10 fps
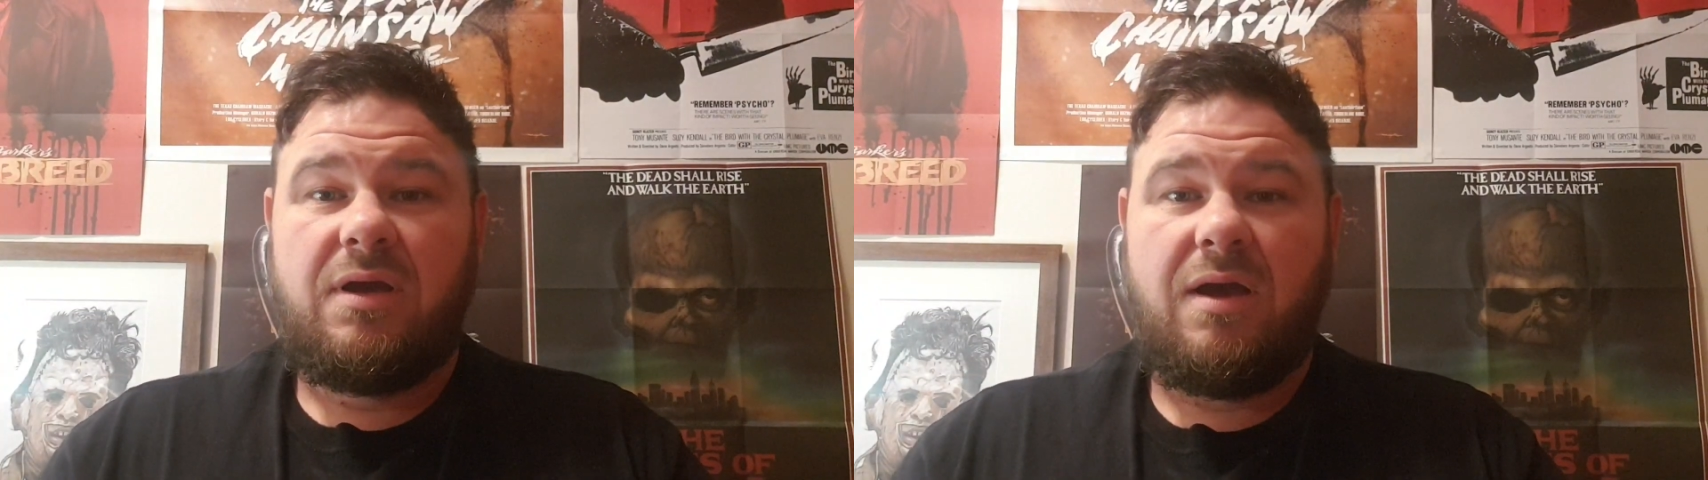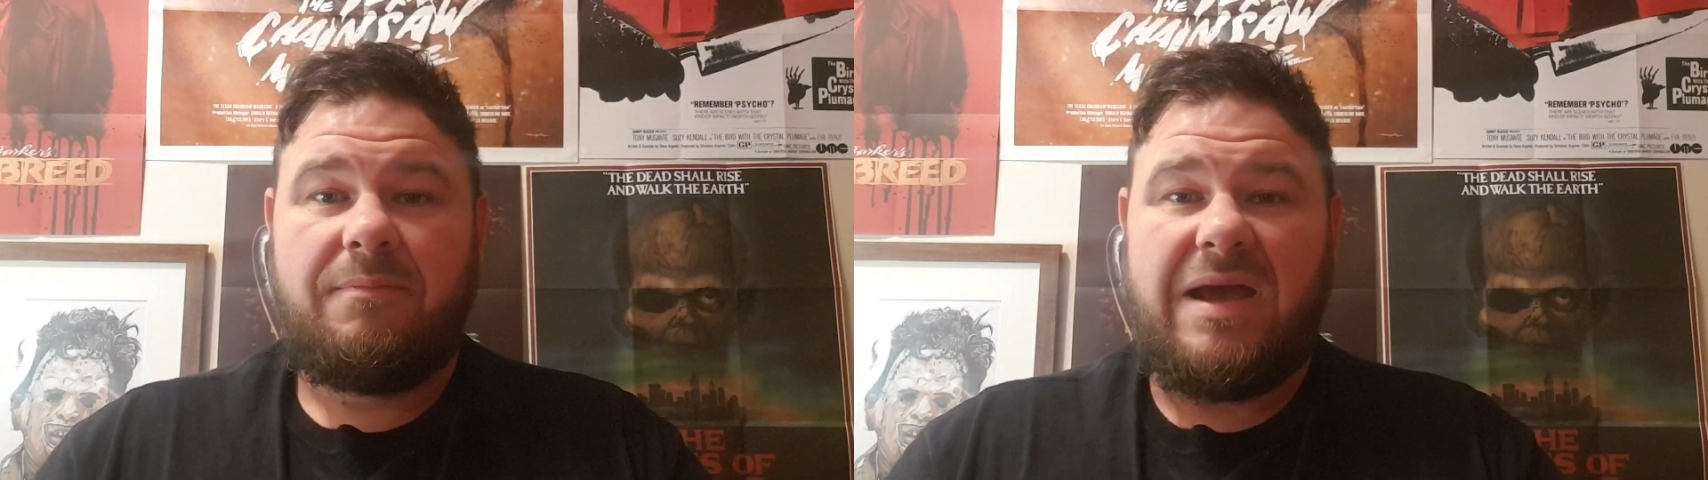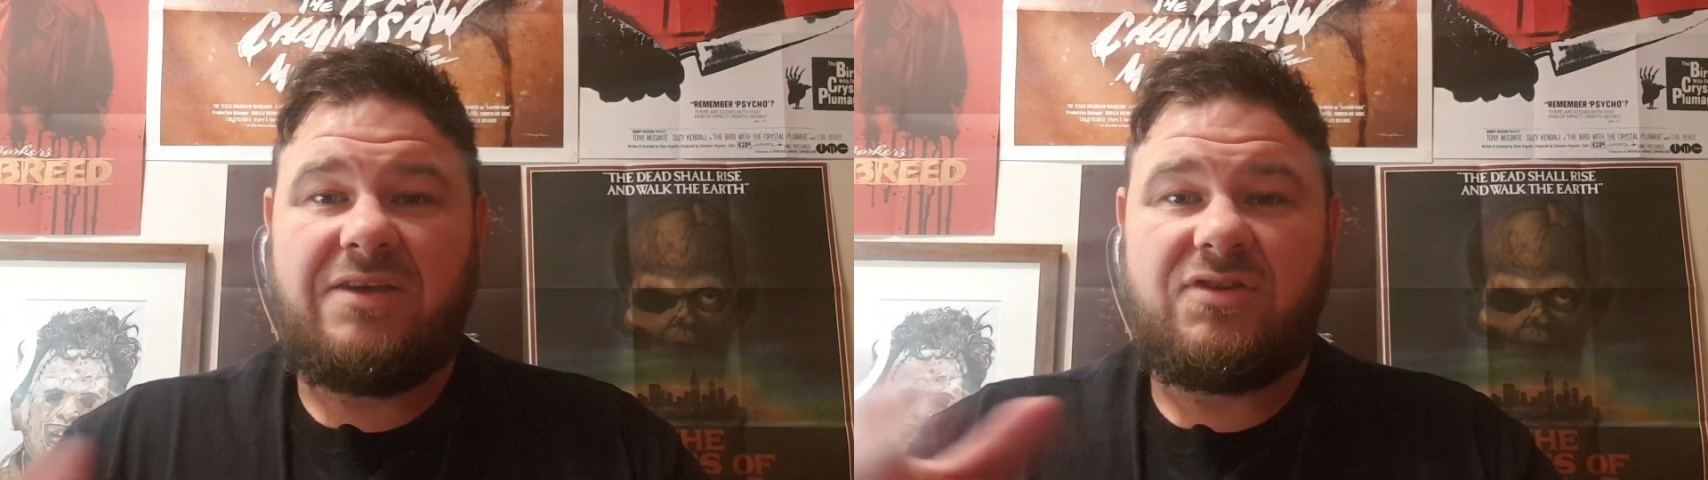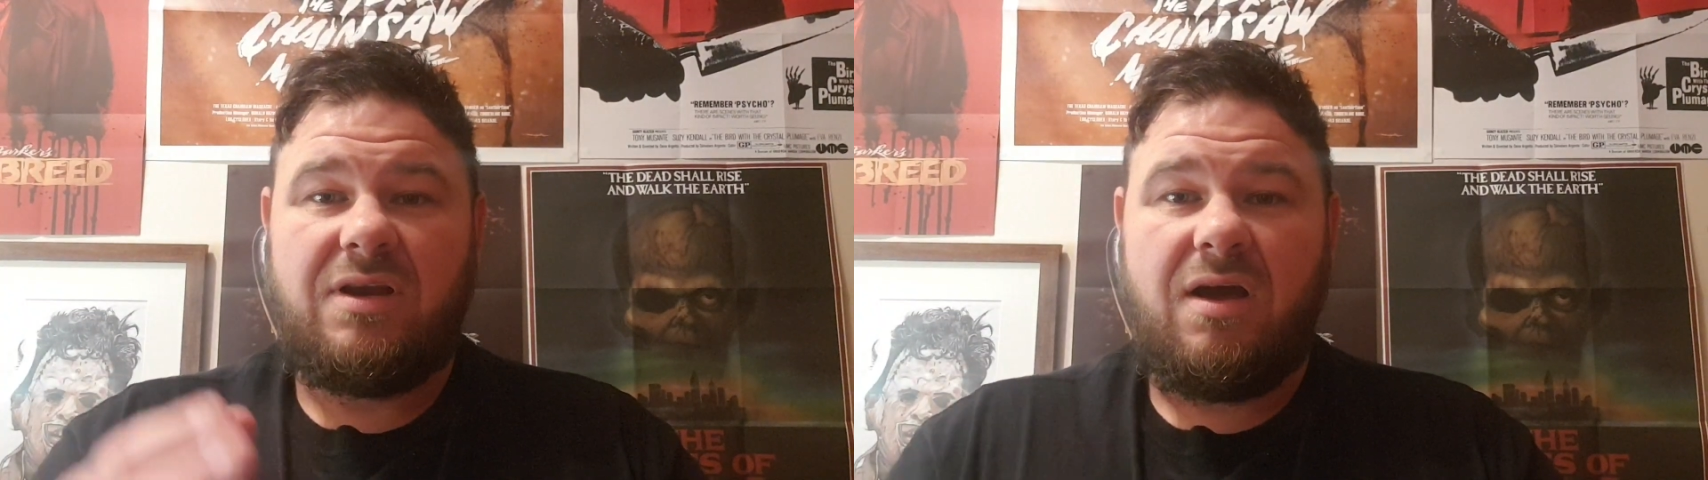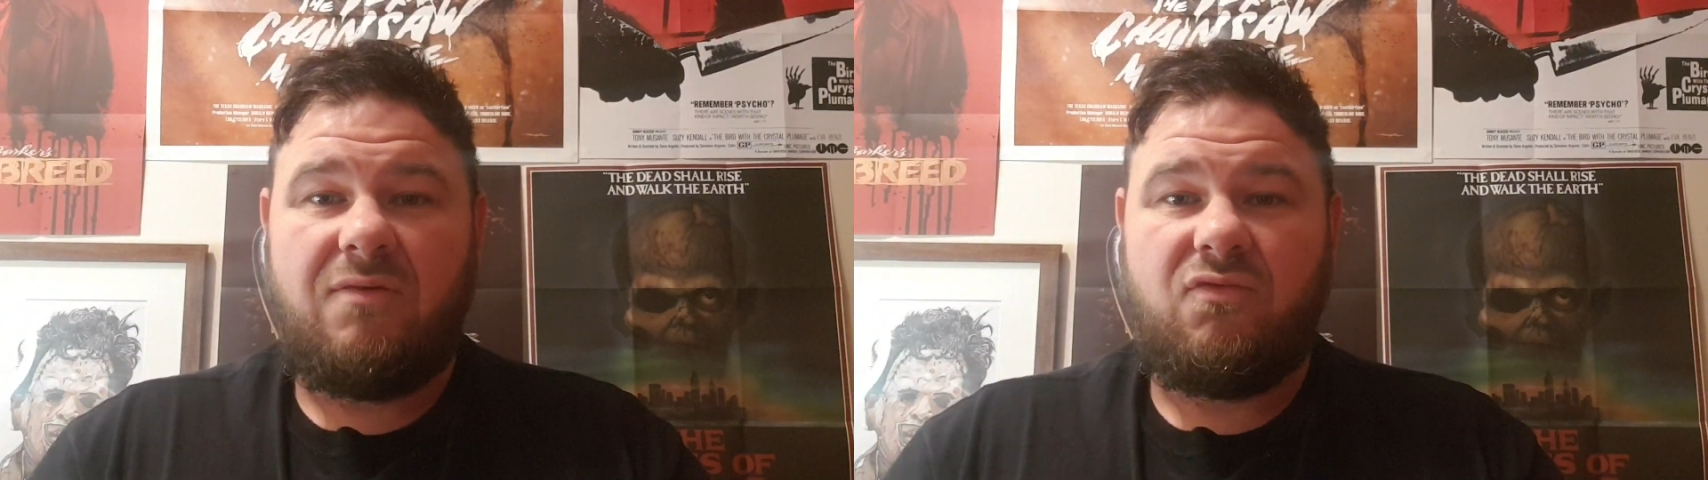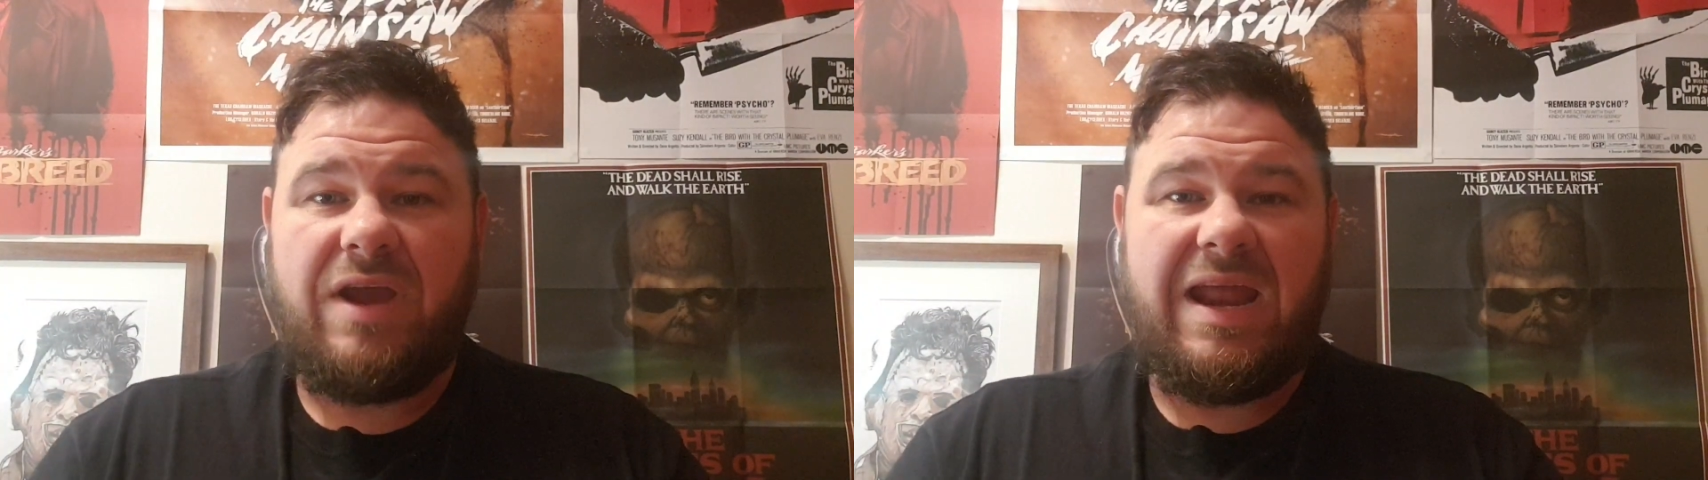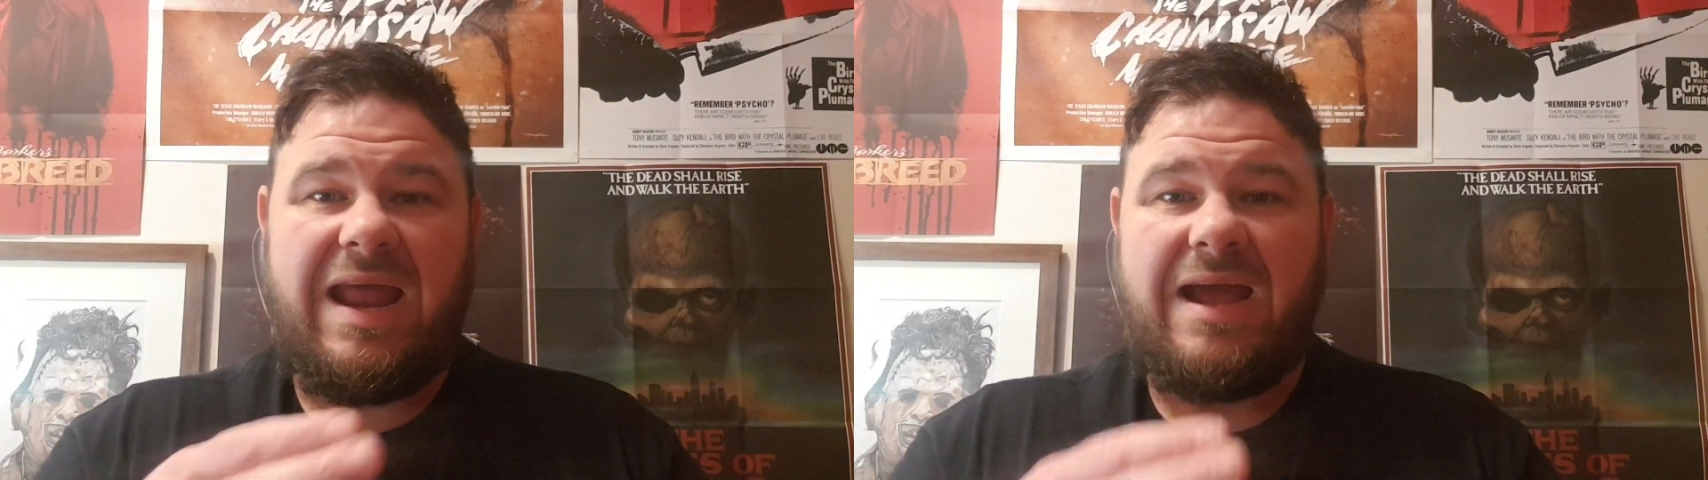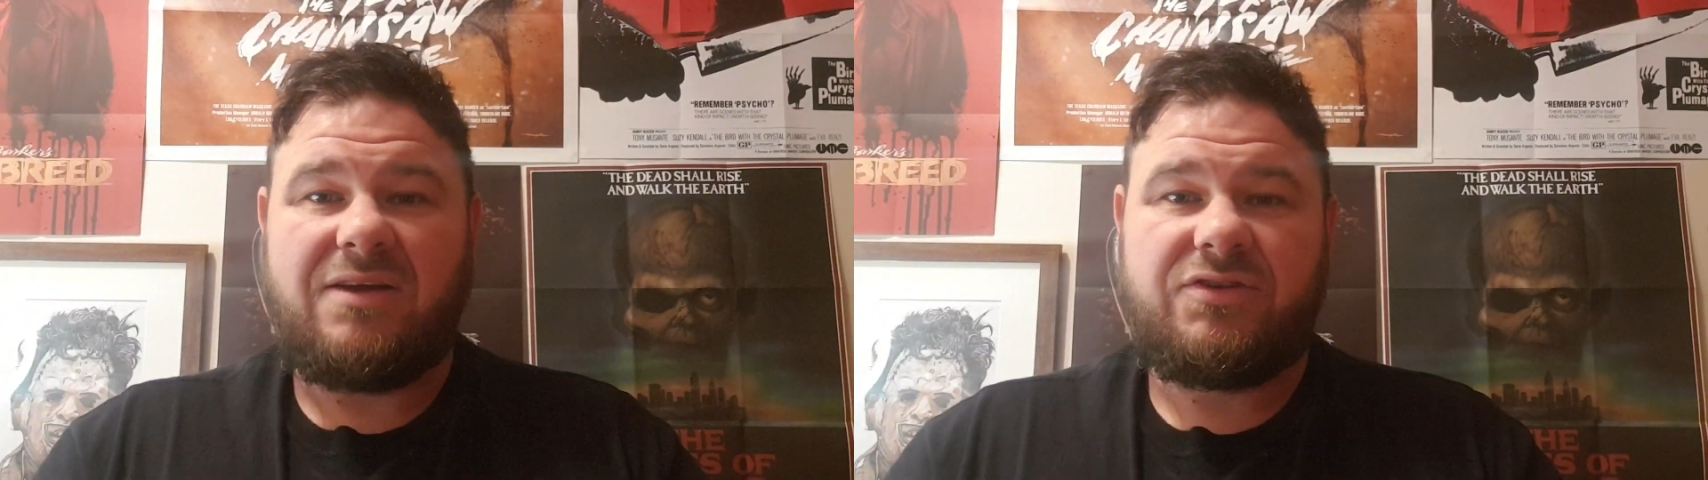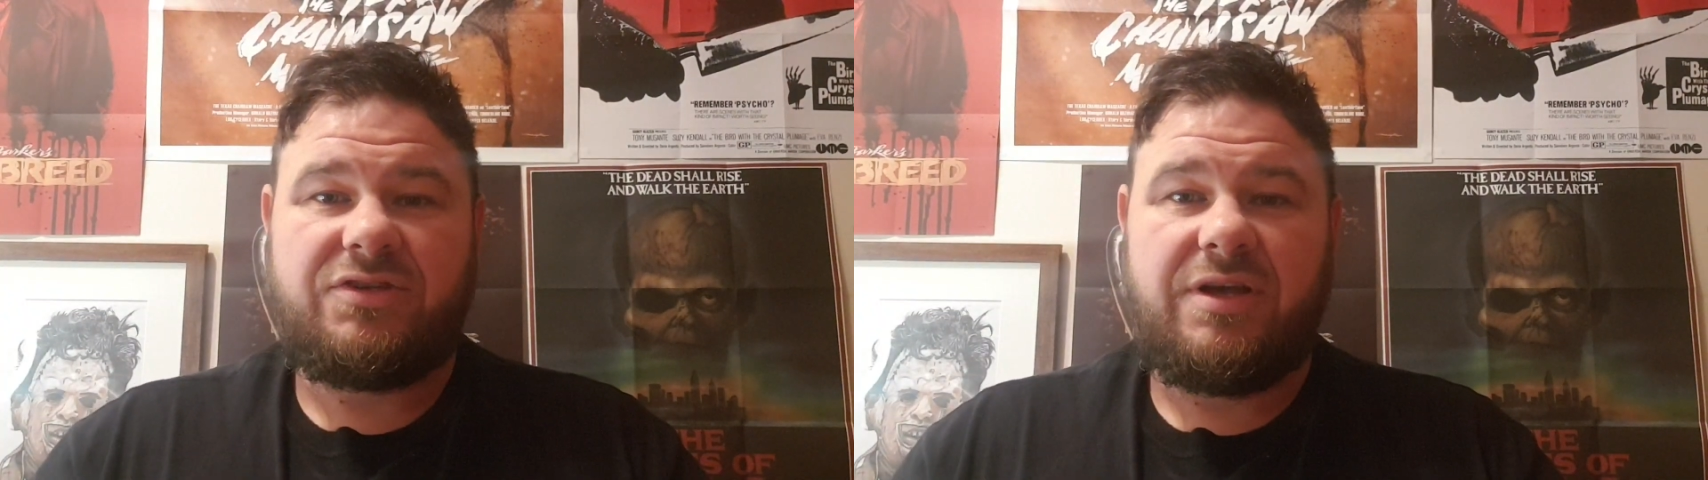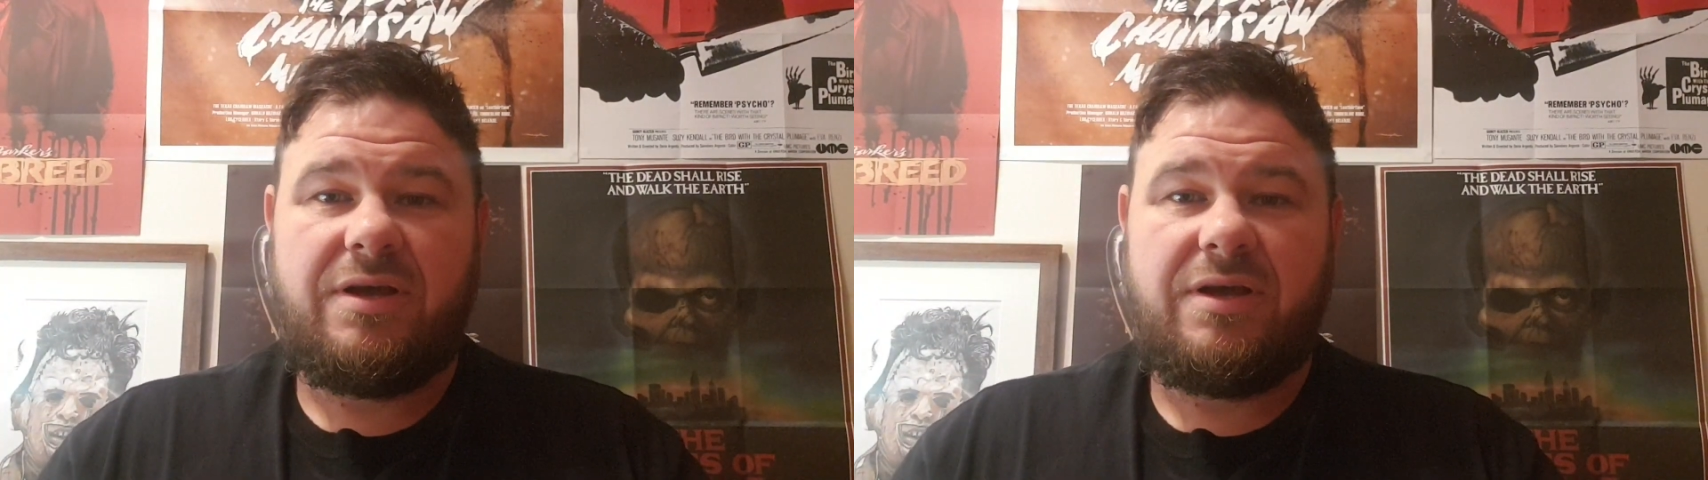and basically like reenacts